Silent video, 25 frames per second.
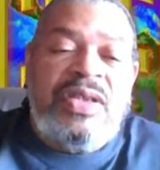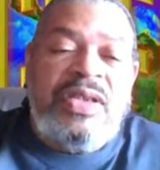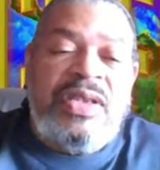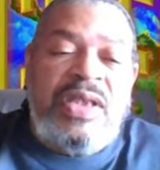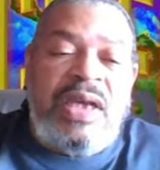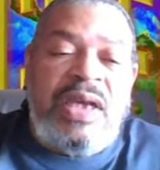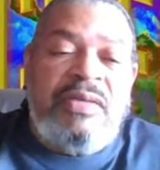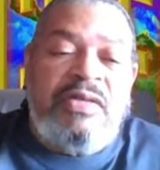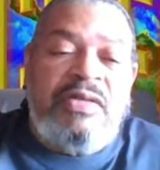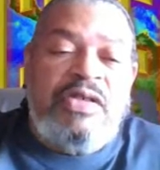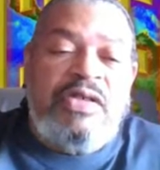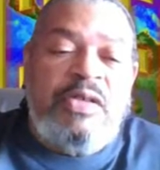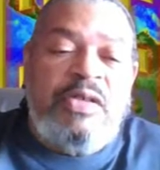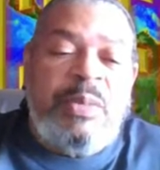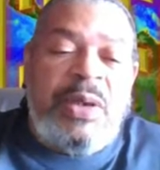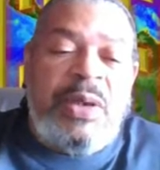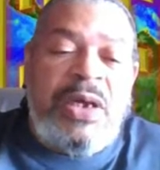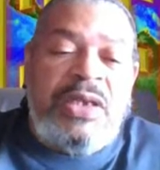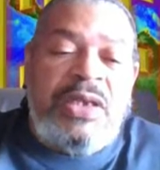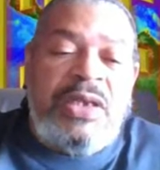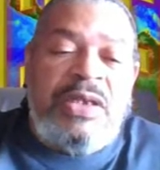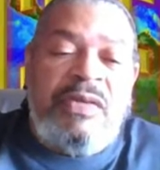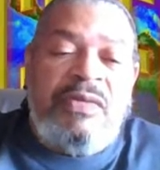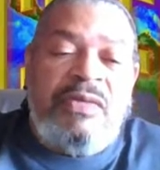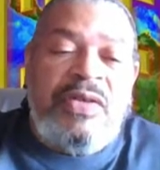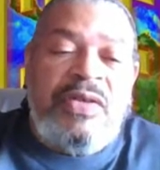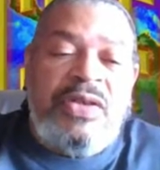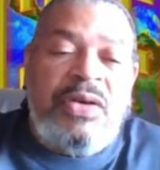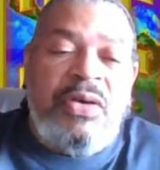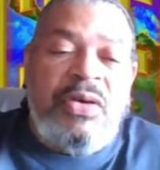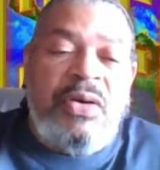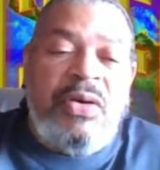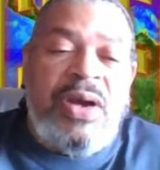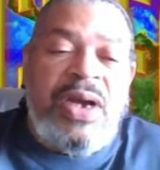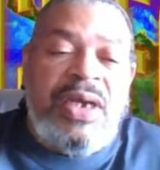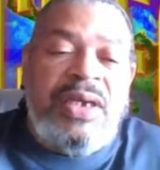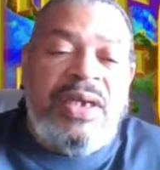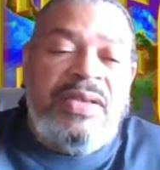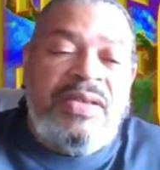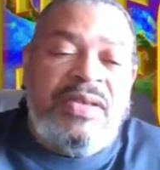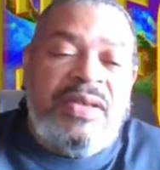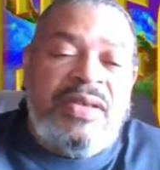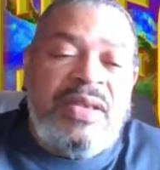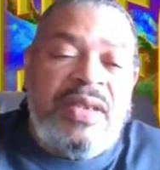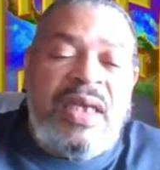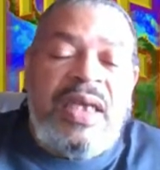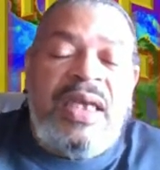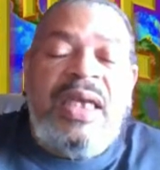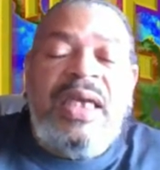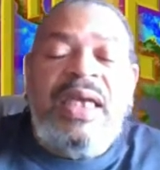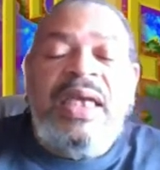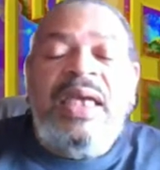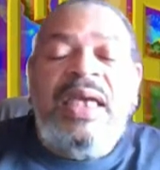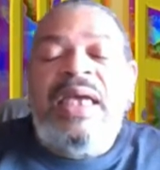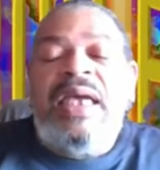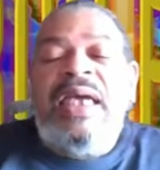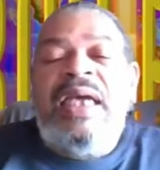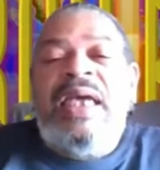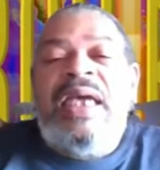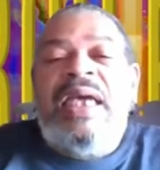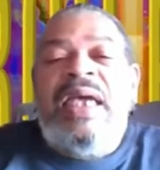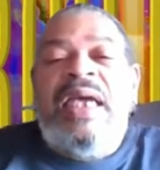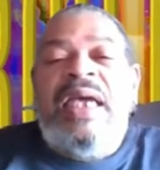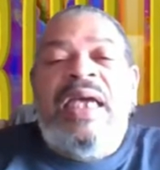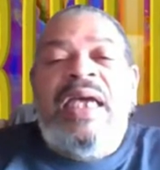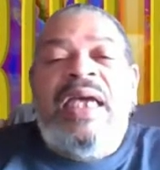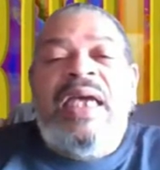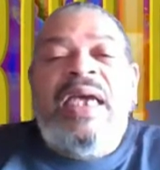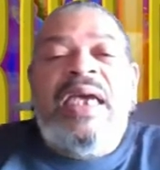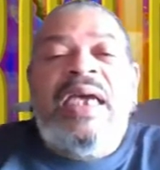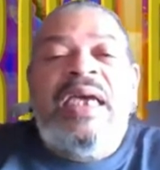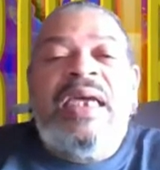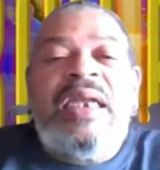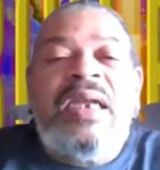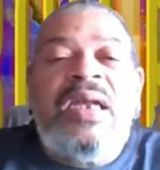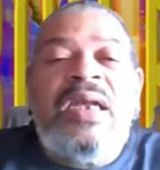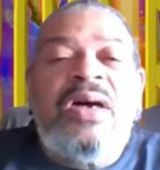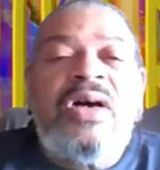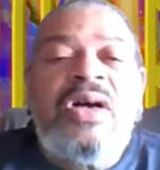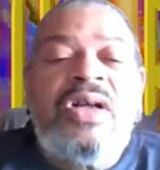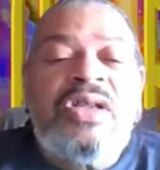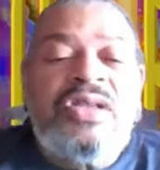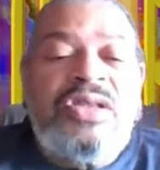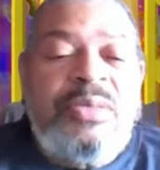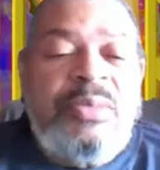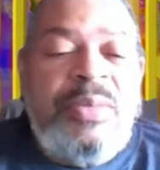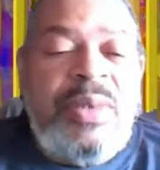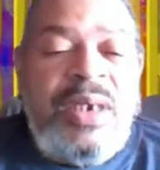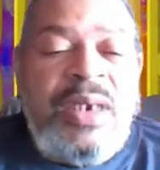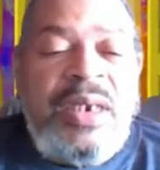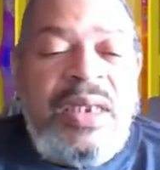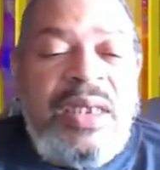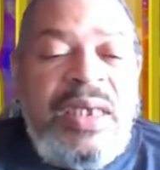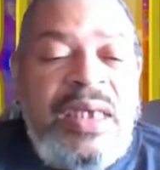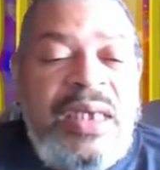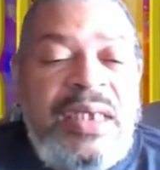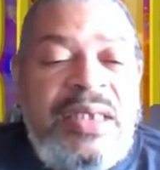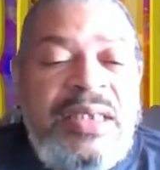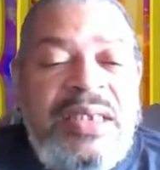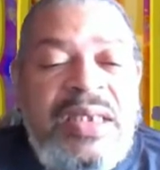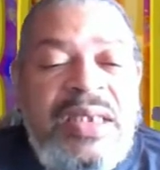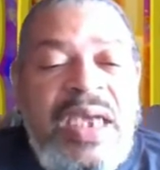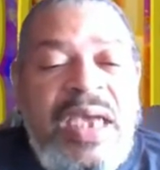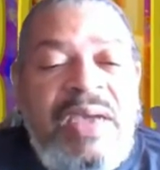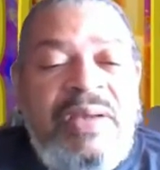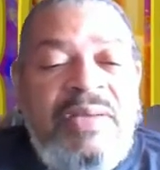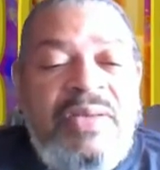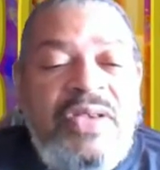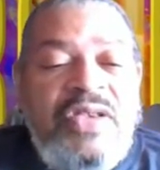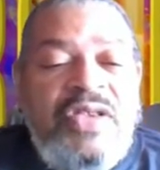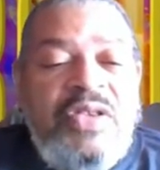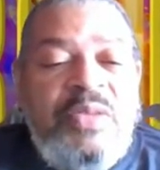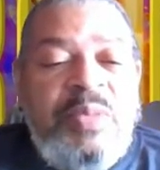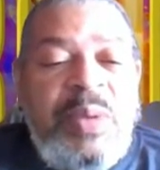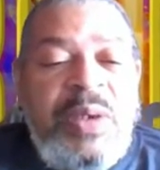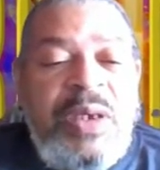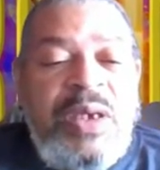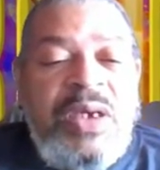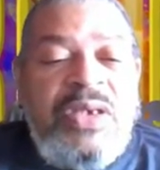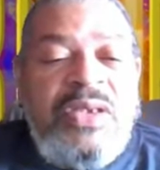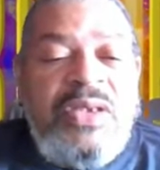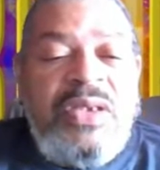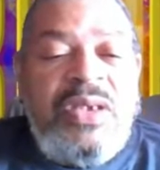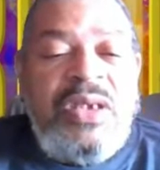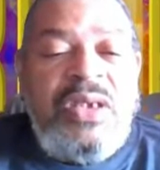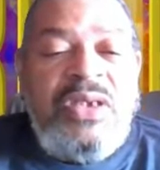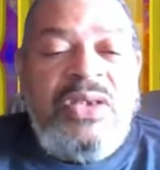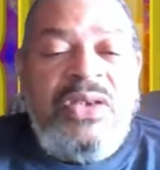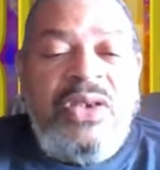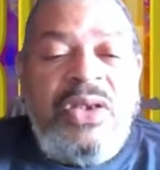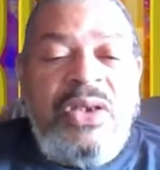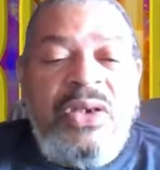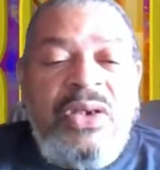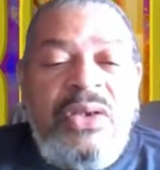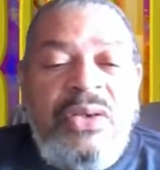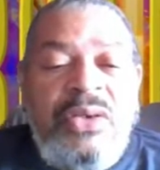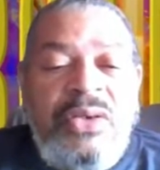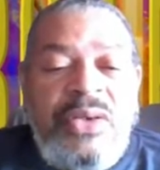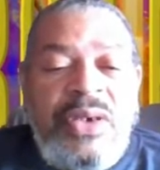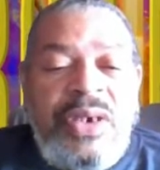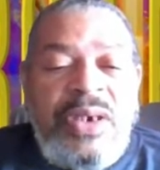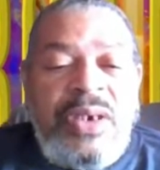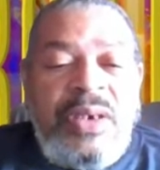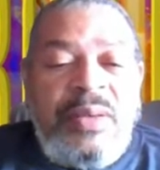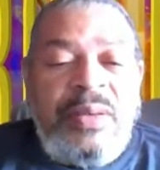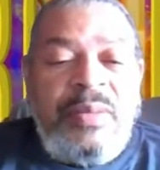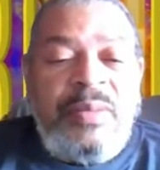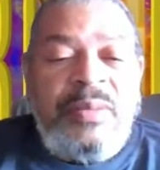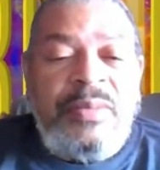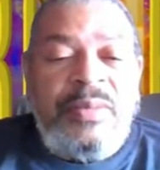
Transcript: he saved us because of his grace, and ultimately he saved us because of his glory.